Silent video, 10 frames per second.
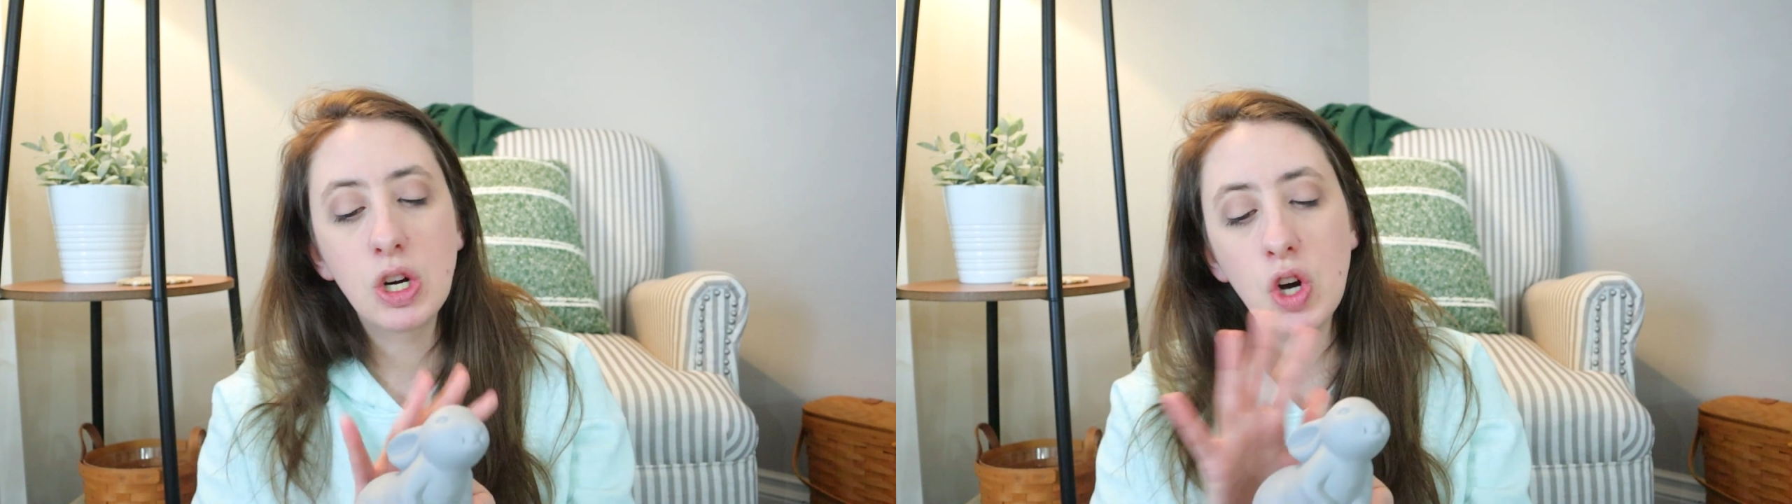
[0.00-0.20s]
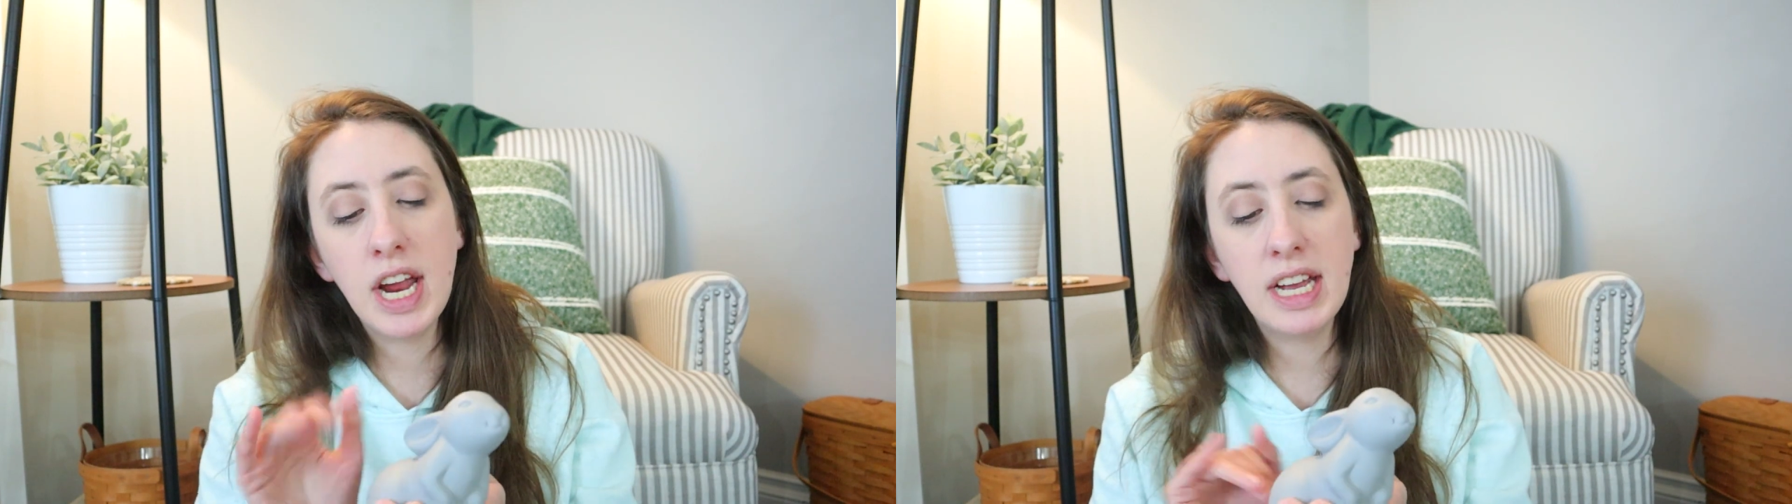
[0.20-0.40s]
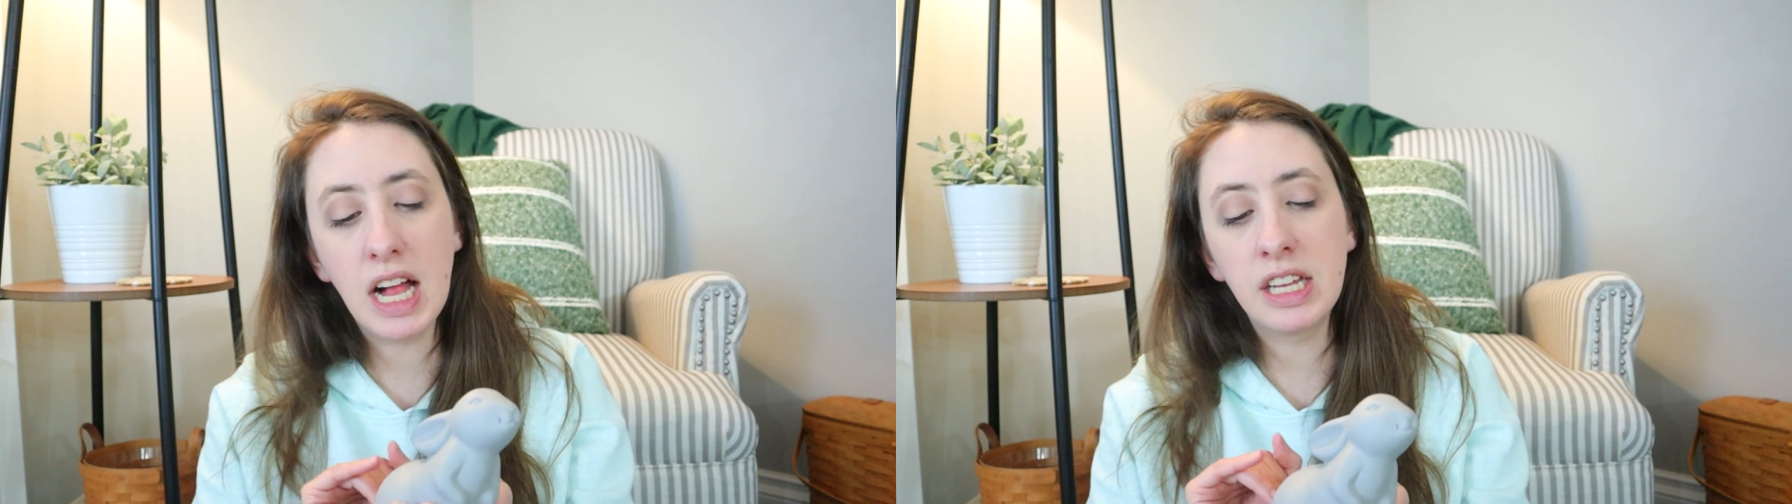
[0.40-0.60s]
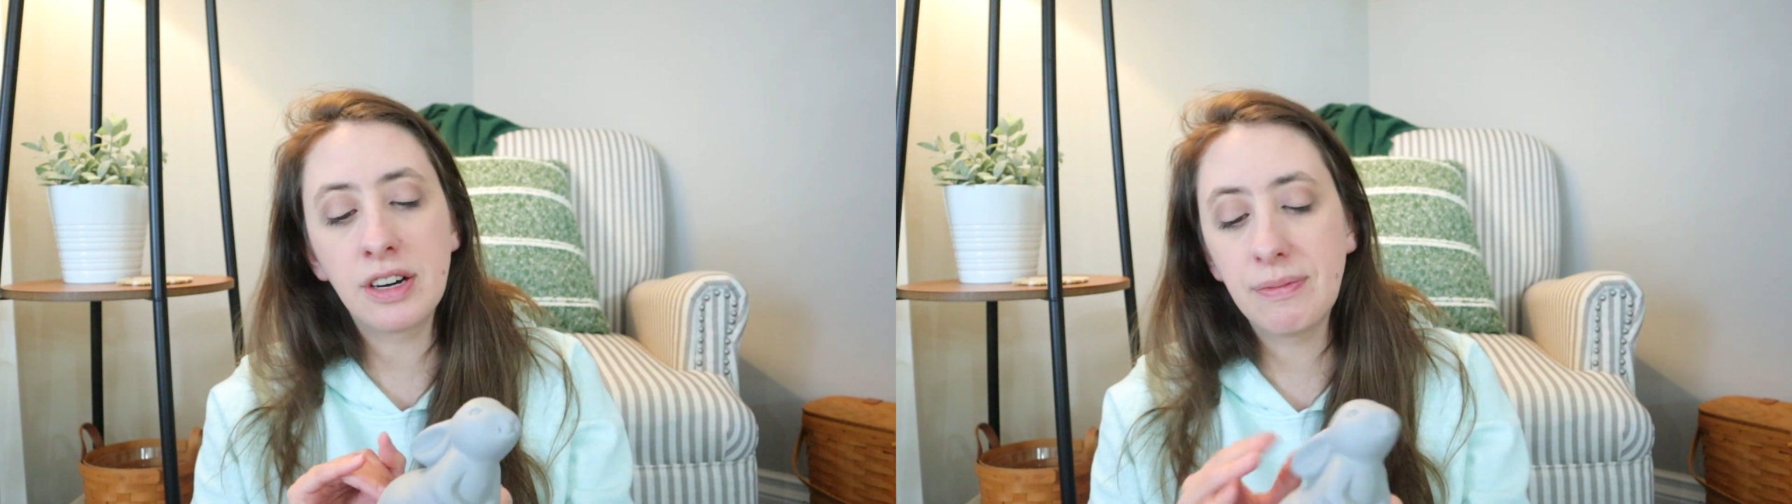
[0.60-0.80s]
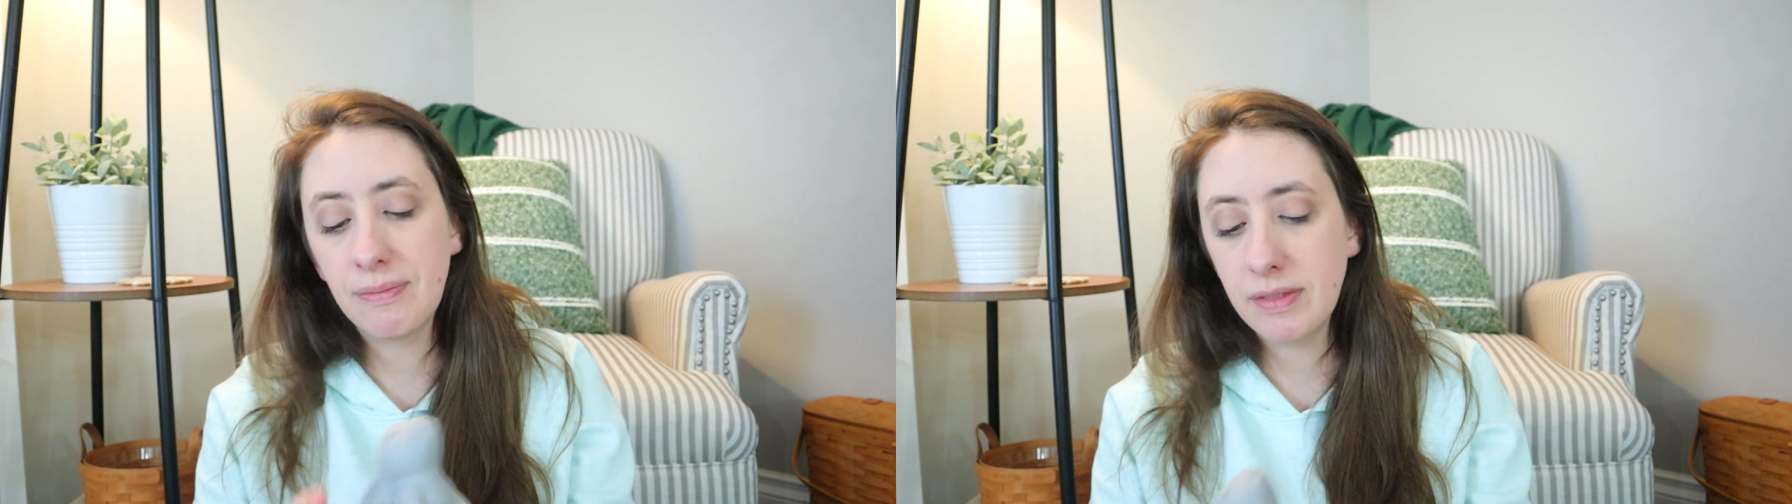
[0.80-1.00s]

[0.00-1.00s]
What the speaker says: gray color.